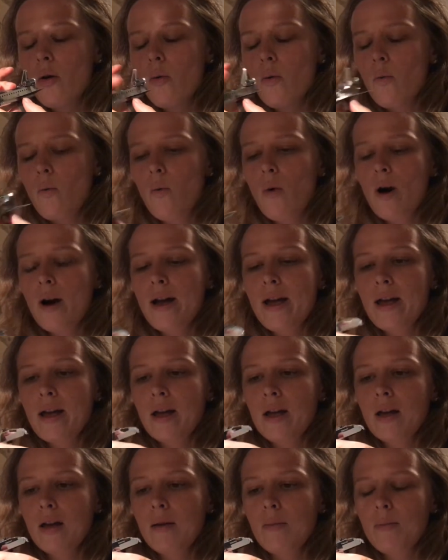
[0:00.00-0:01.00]

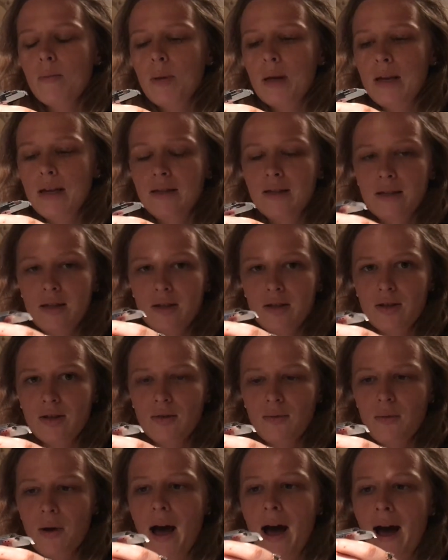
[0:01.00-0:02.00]
what pieces
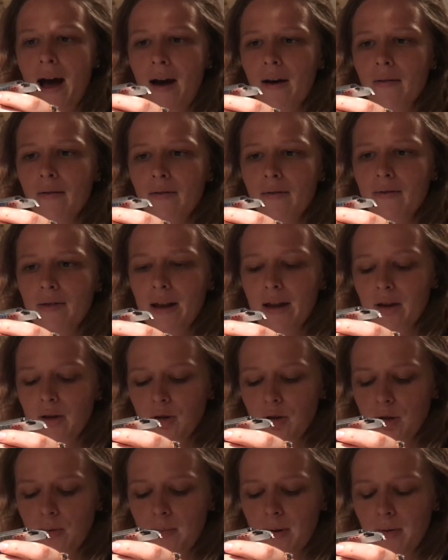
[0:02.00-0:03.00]
you have that you
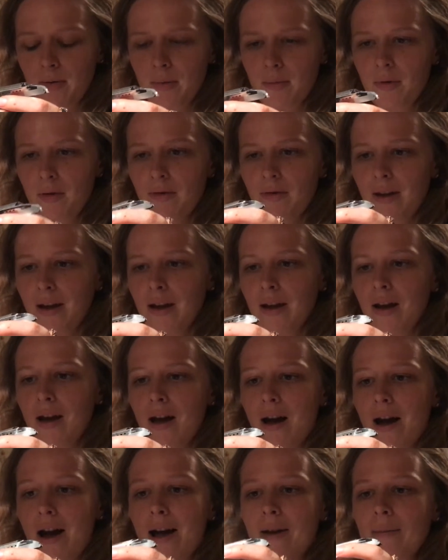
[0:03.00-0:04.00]
should be removing.
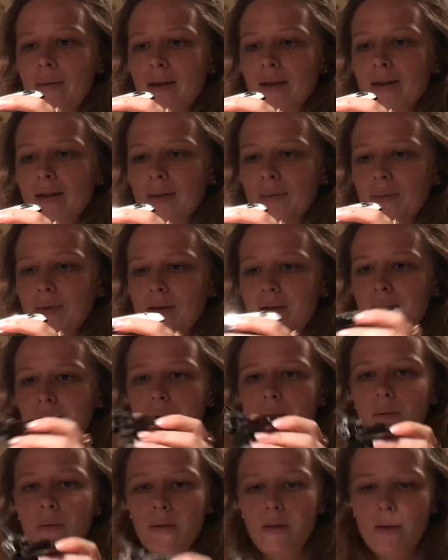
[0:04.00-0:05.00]
I made this
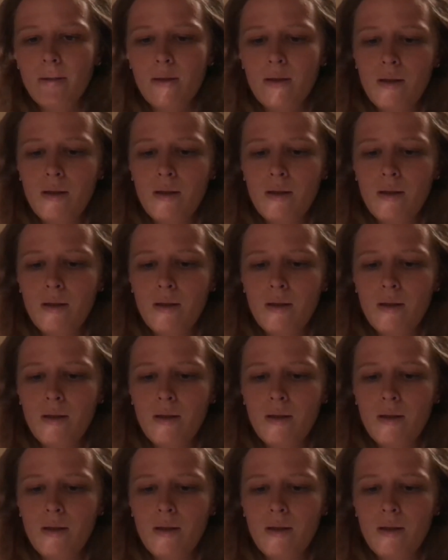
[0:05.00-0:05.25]
mistake with